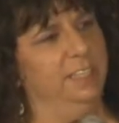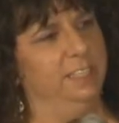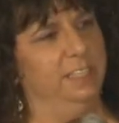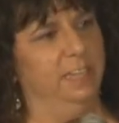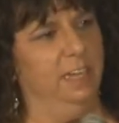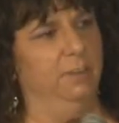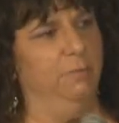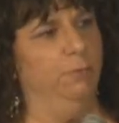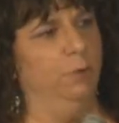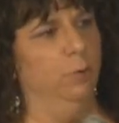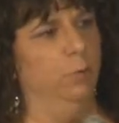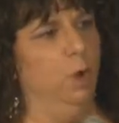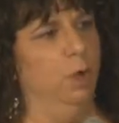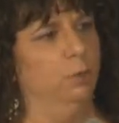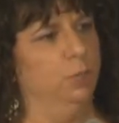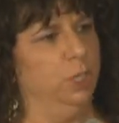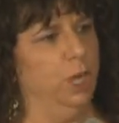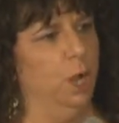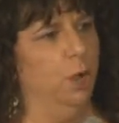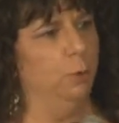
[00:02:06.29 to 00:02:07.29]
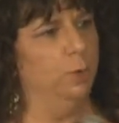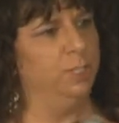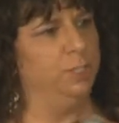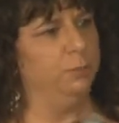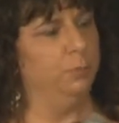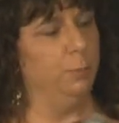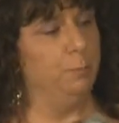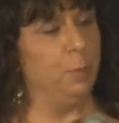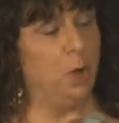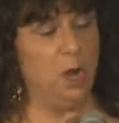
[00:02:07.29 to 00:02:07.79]
stand for
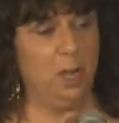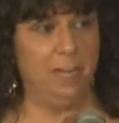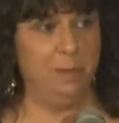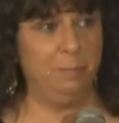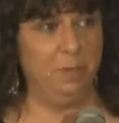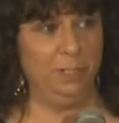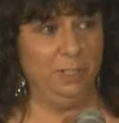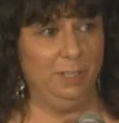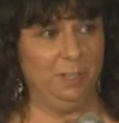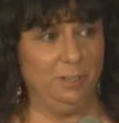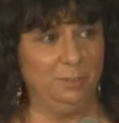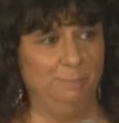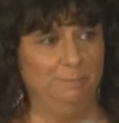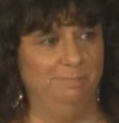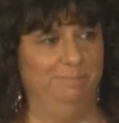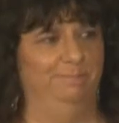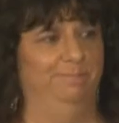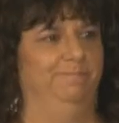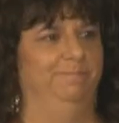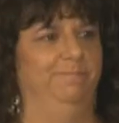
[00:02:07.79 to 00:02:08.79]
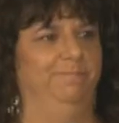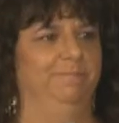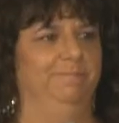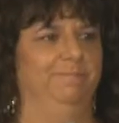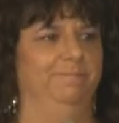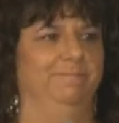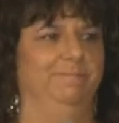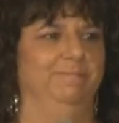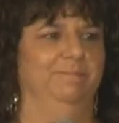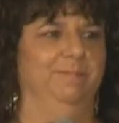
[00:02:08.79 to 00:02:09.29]
Wojciechowski, from Barney Miller.
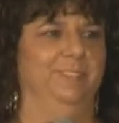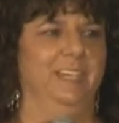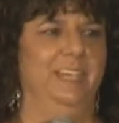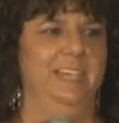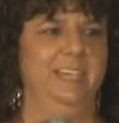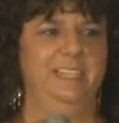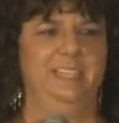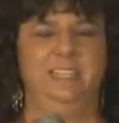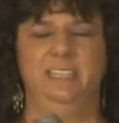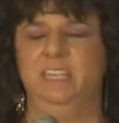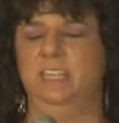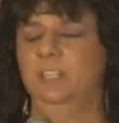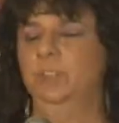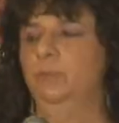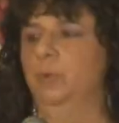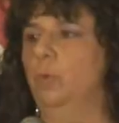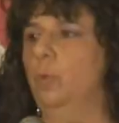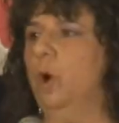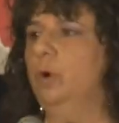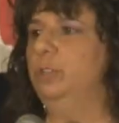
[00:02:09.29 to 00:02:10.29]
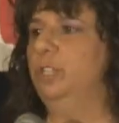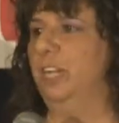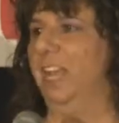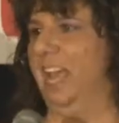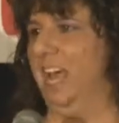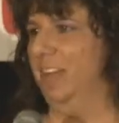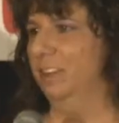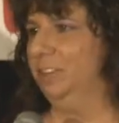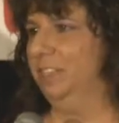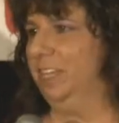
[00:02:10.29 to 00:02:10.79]
It stands for
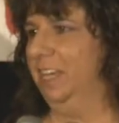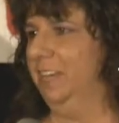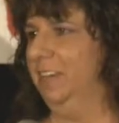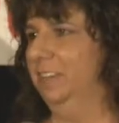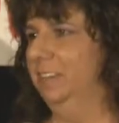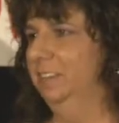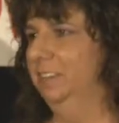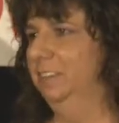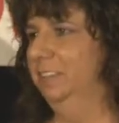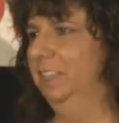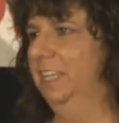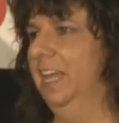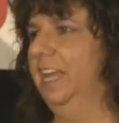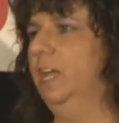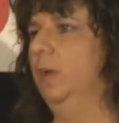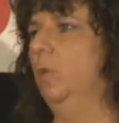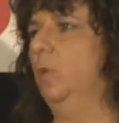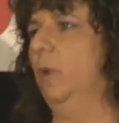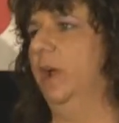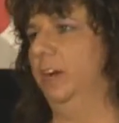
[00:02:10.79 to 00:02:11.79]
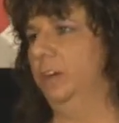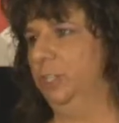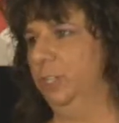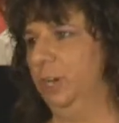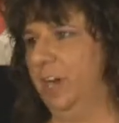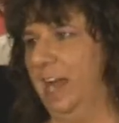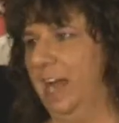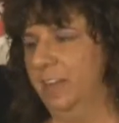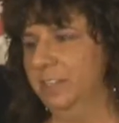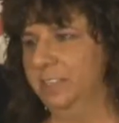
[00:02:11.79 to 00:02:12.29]
Wojciechowski, like, where's
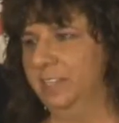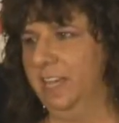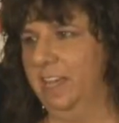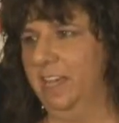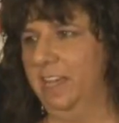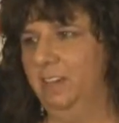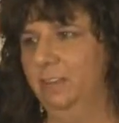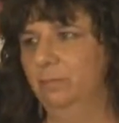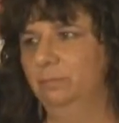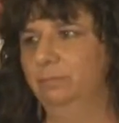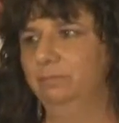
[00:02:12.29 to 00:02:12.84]
your house key?